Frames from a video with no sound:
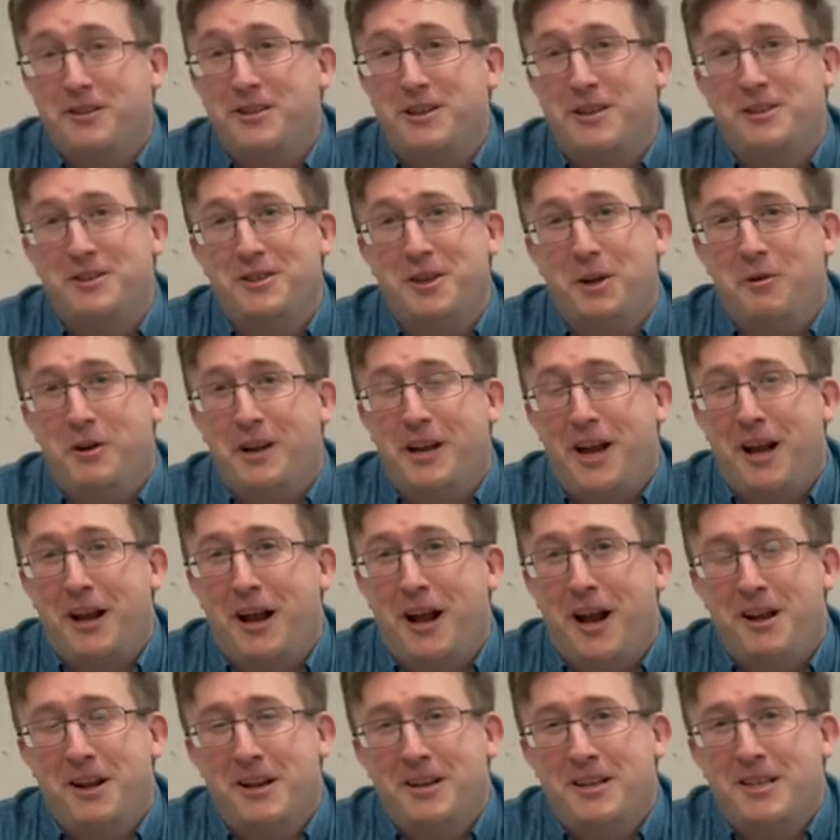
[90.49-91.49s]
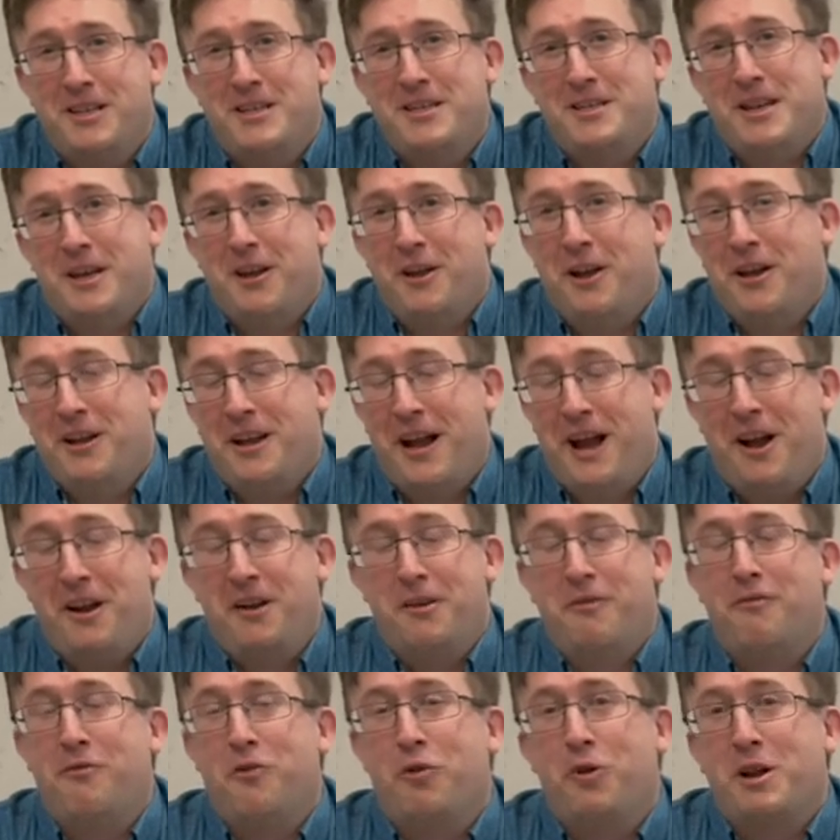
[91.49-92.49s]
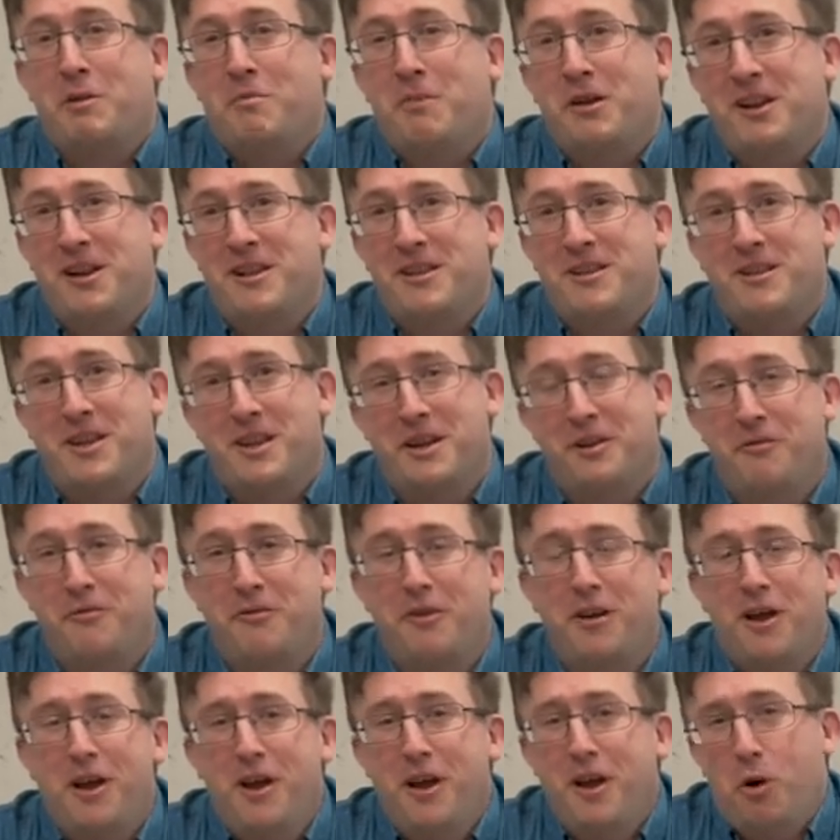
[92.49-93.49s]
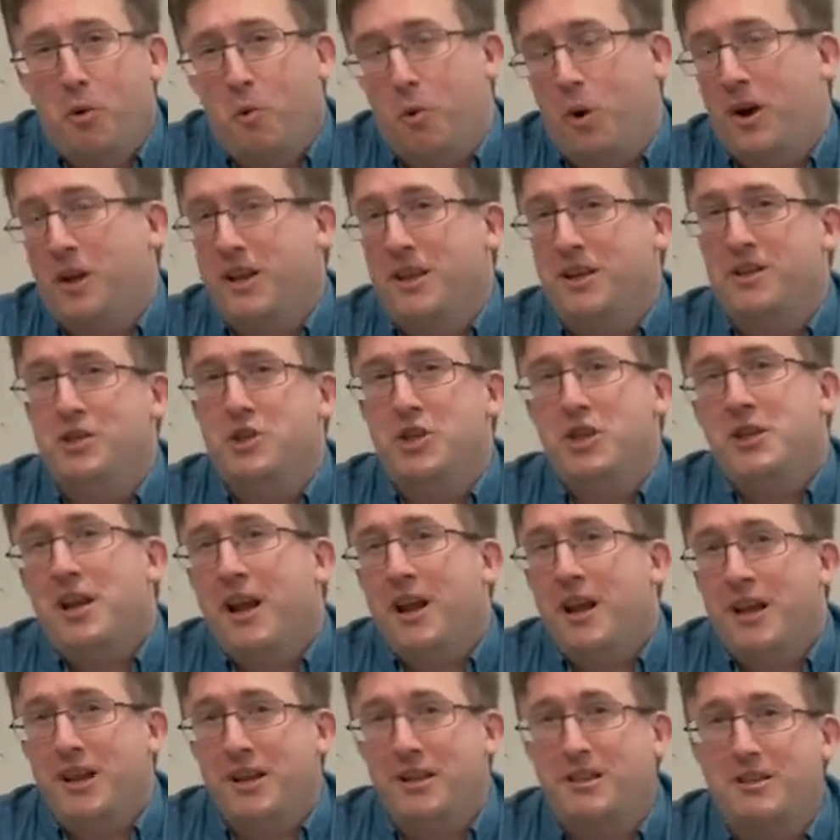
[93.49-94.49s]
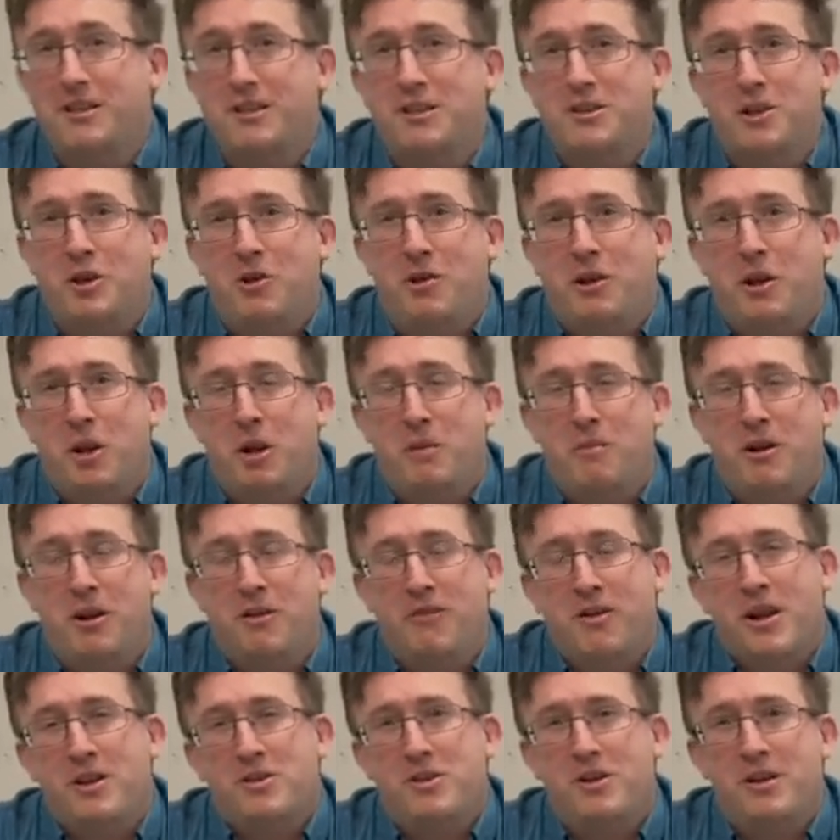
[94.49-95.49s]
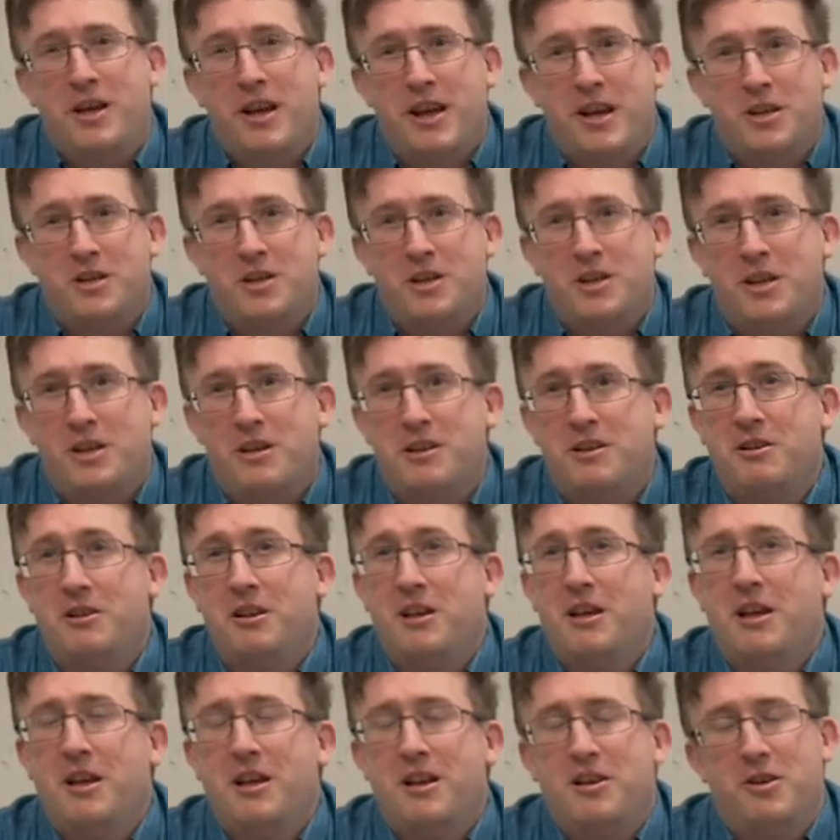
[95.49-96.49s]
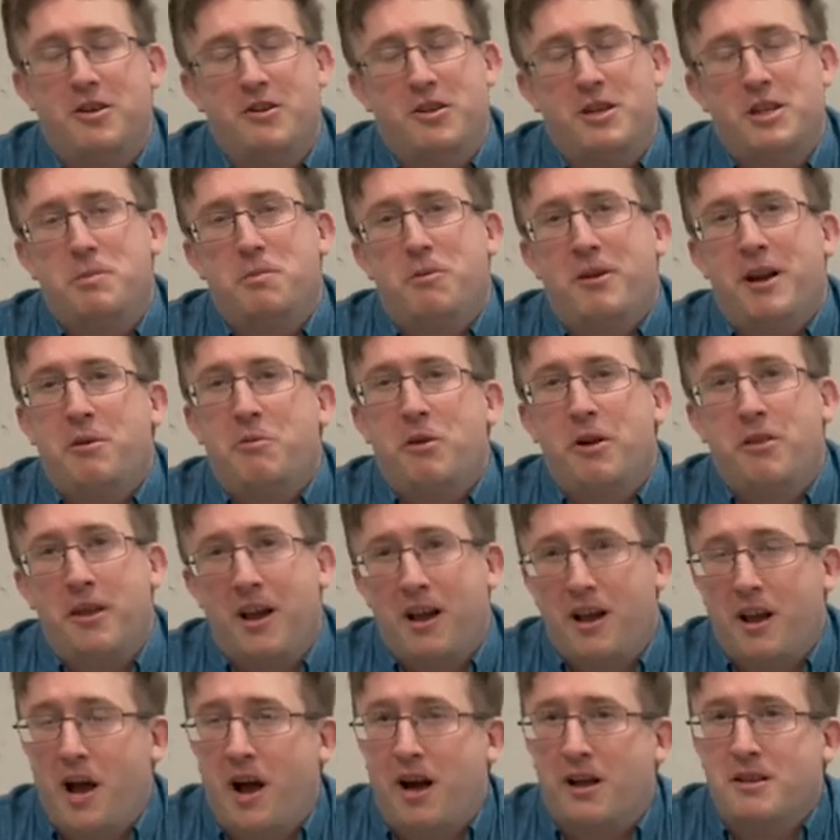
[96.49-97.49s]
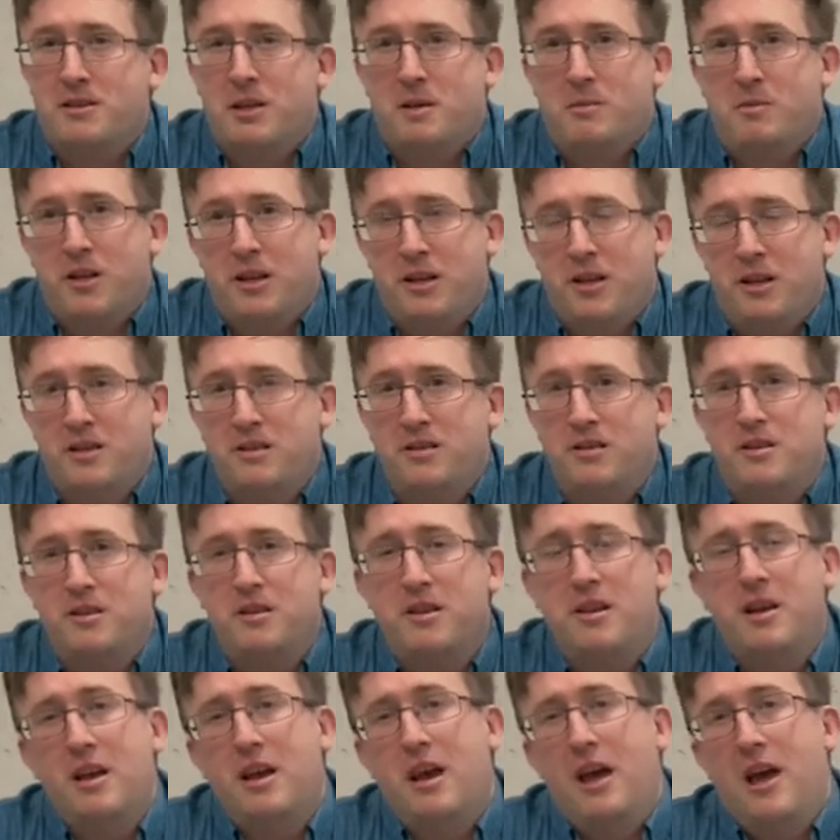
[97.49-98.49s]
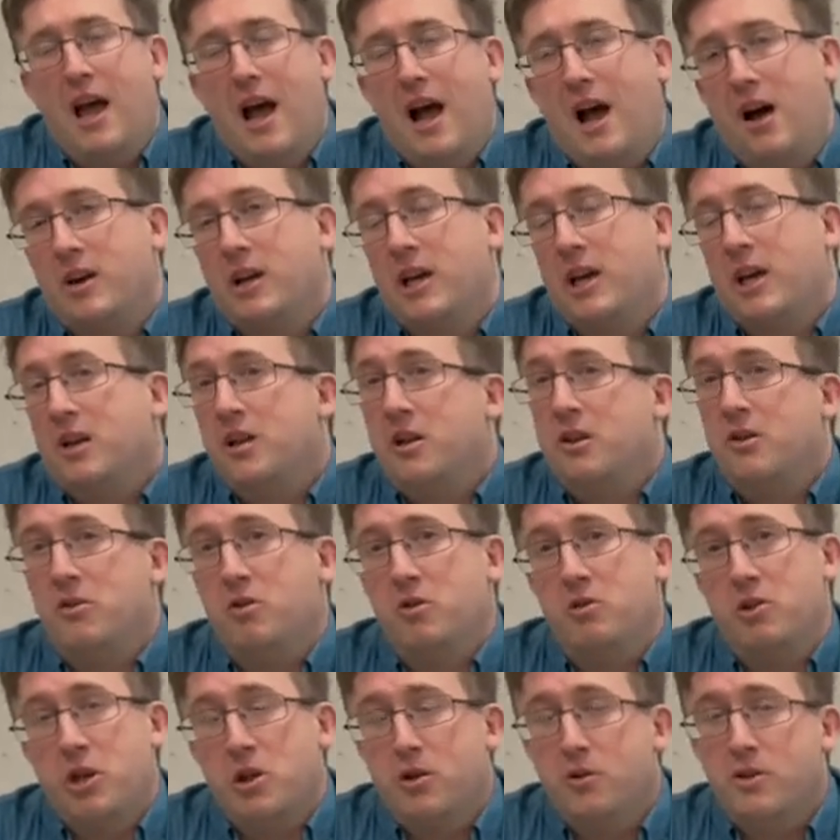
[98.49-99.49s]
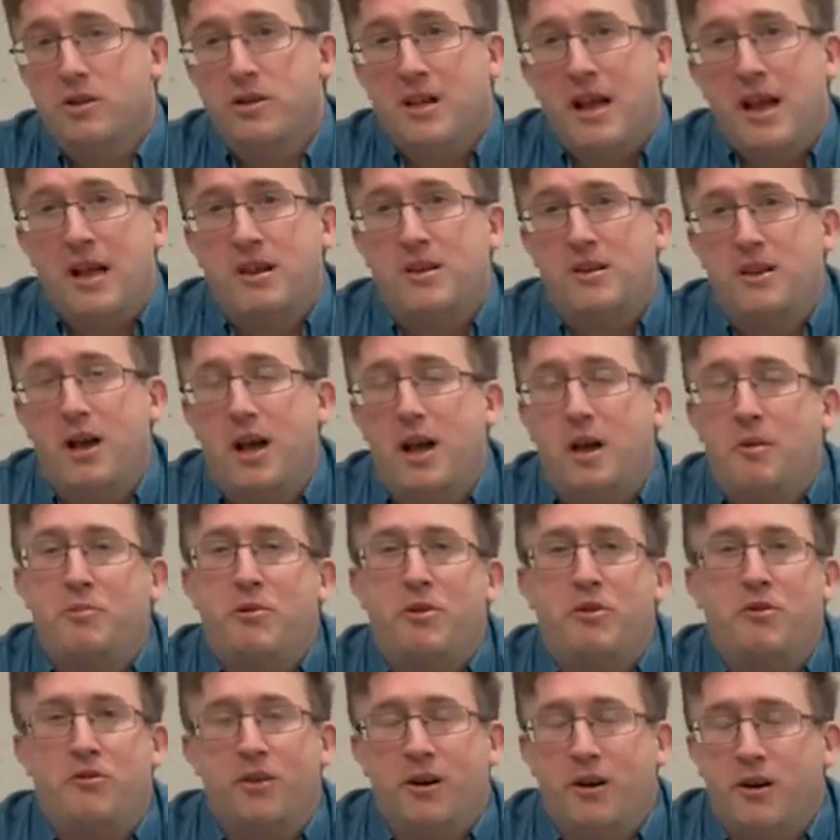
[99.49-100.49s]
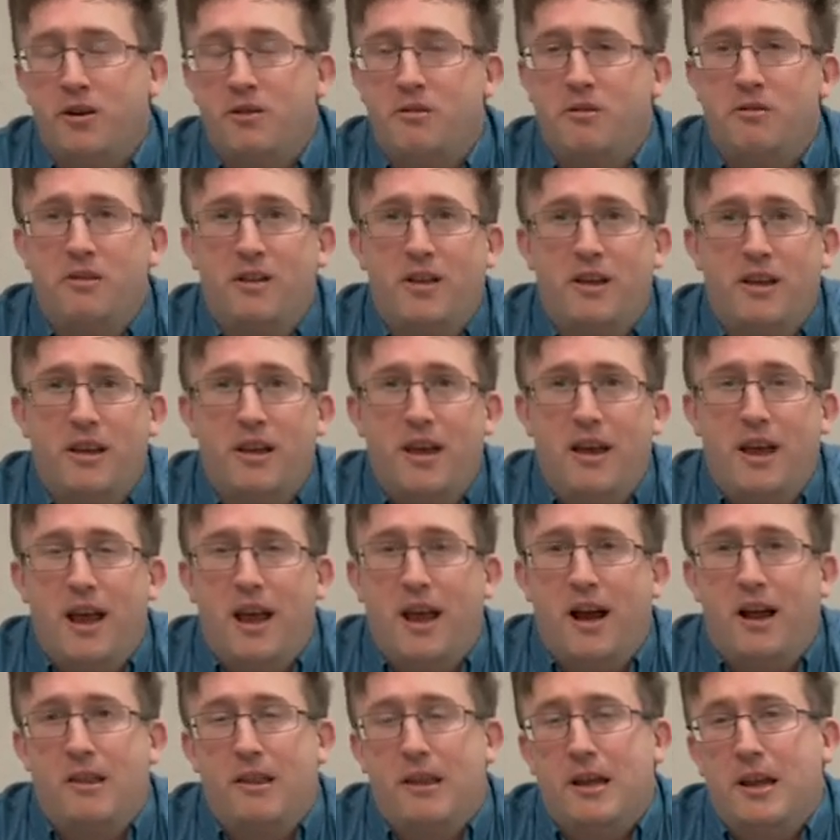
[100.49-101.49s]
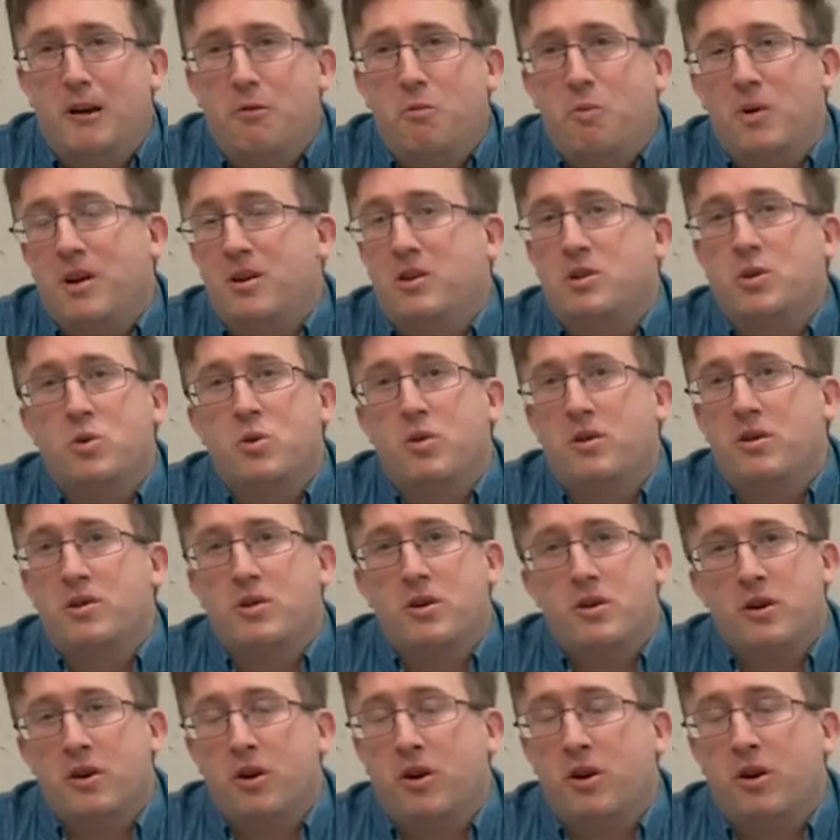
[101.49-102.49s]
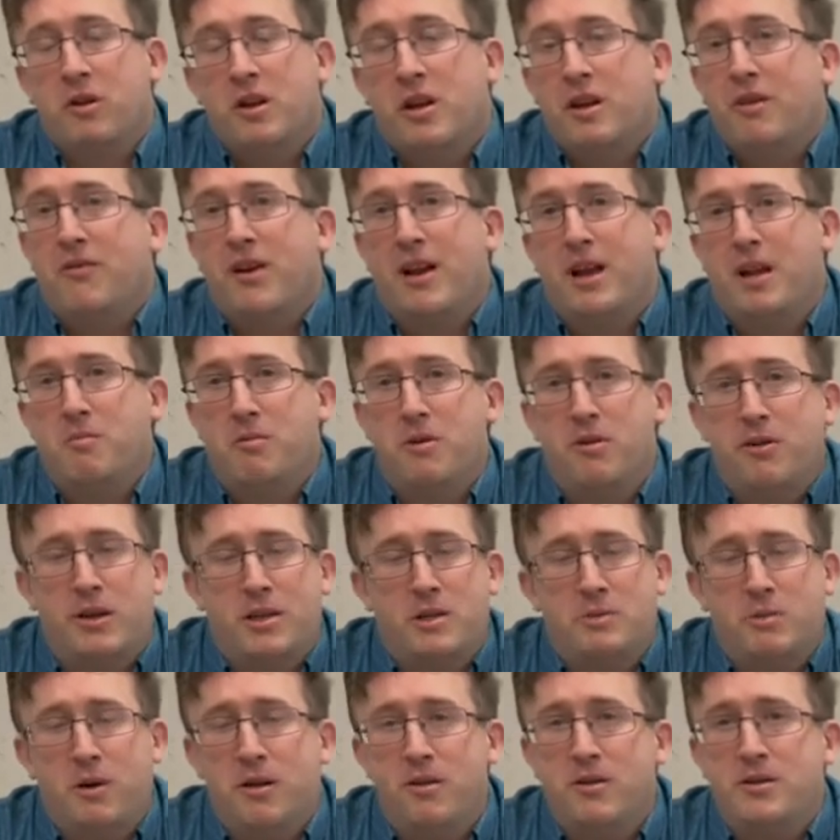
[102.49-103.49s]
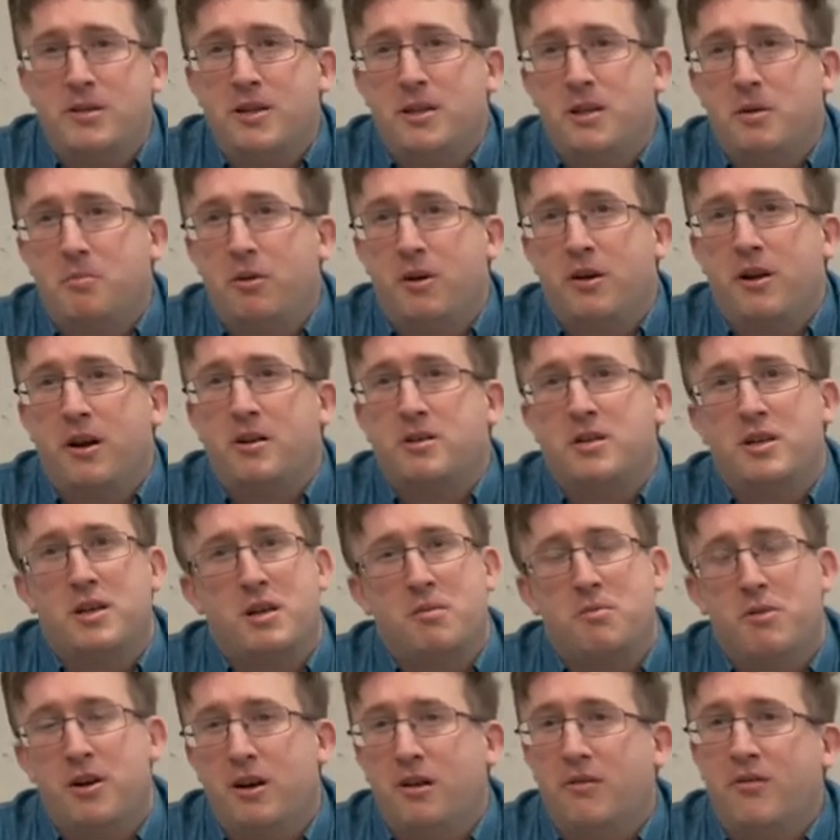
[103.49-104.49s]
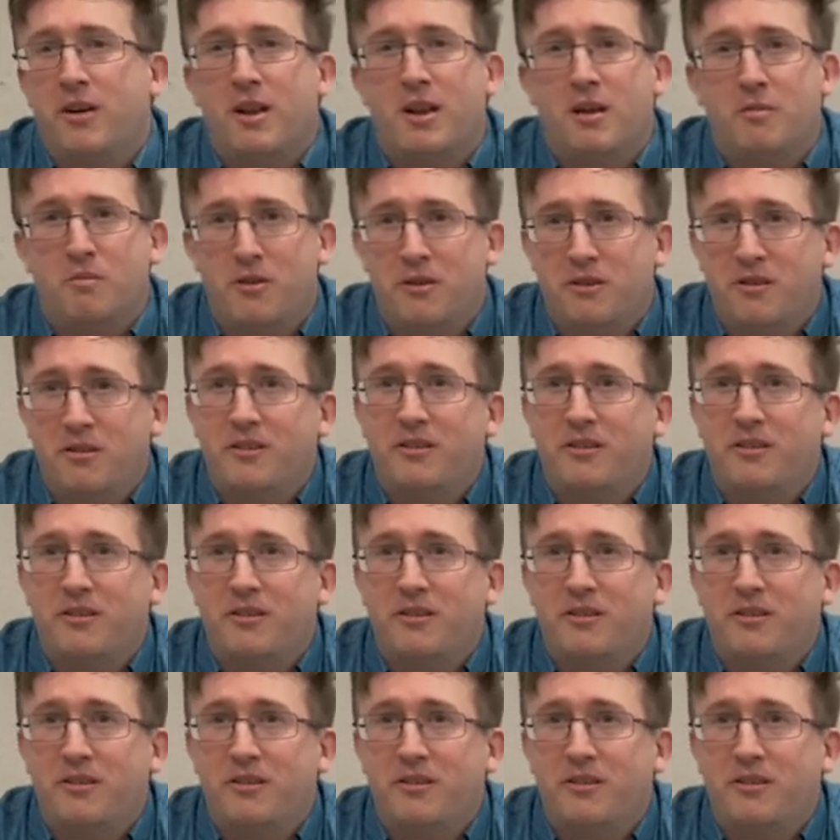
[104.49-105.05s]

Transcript: And so we kind of had to distill it down to 40 minutes of what is genetics, doing a little bit of education to explain what that concept is, how can you use that to help your grow, and then what tools are currently available as well as in the production of being available.